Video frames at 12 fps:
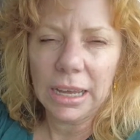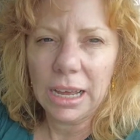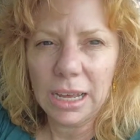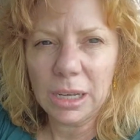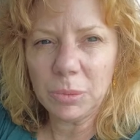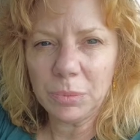
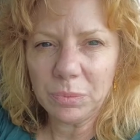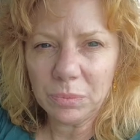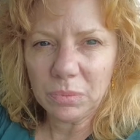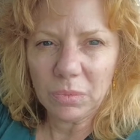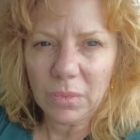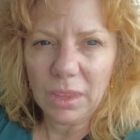
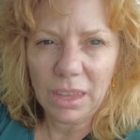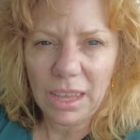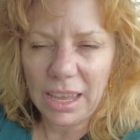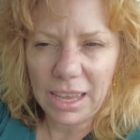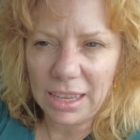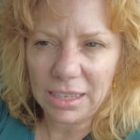Um,
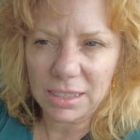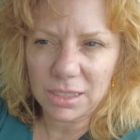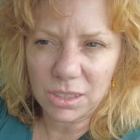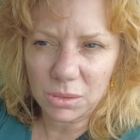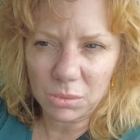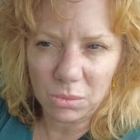
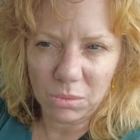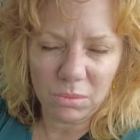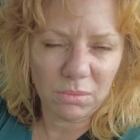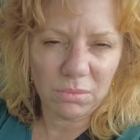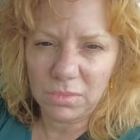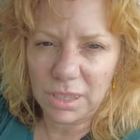
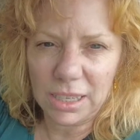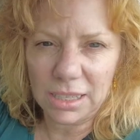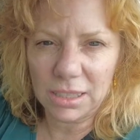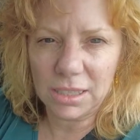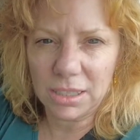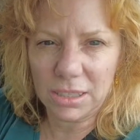and
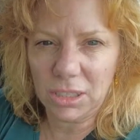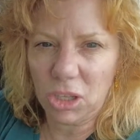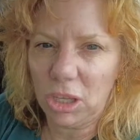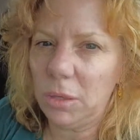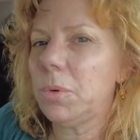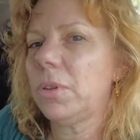it's
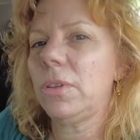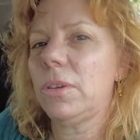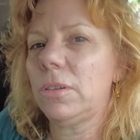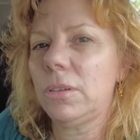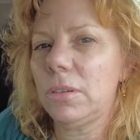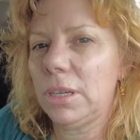cheaper
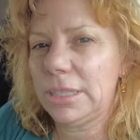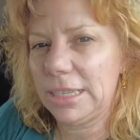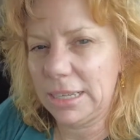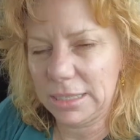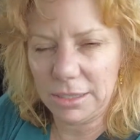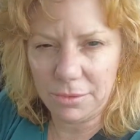than a
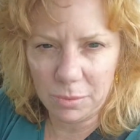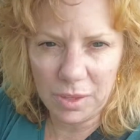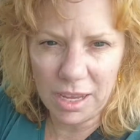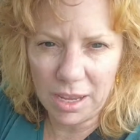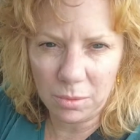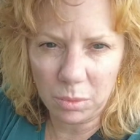taxi from
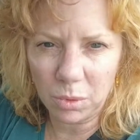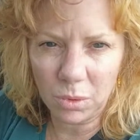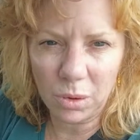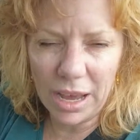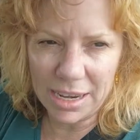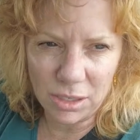the
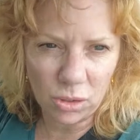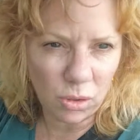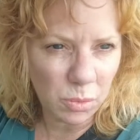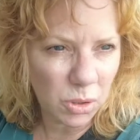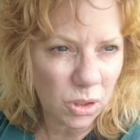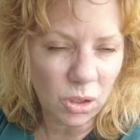airport, and
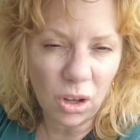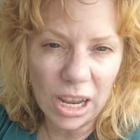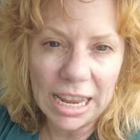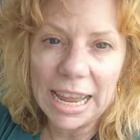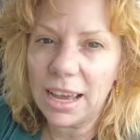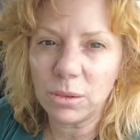Ubers are not
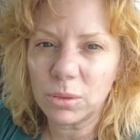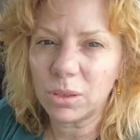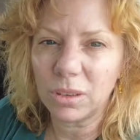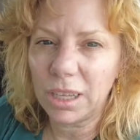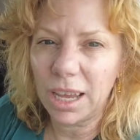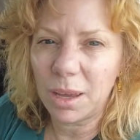allowed
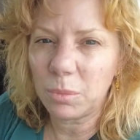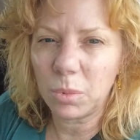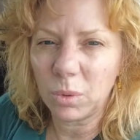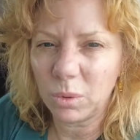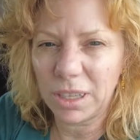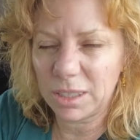on the
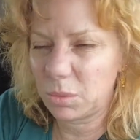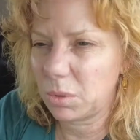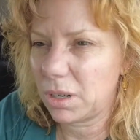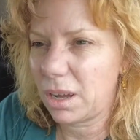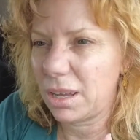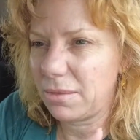airport. That's
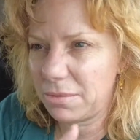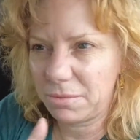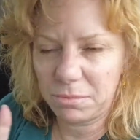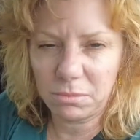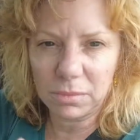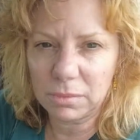what I've
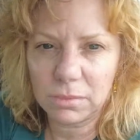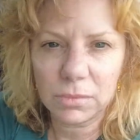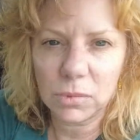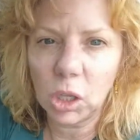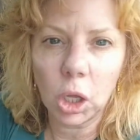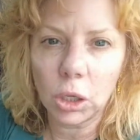
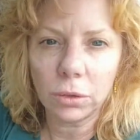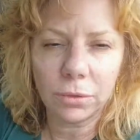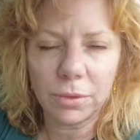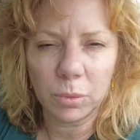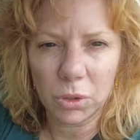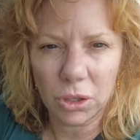
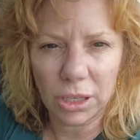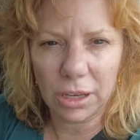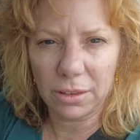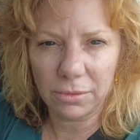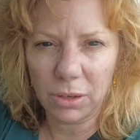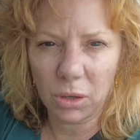learned from watching
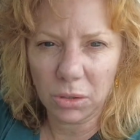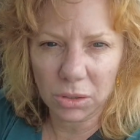other vlogs.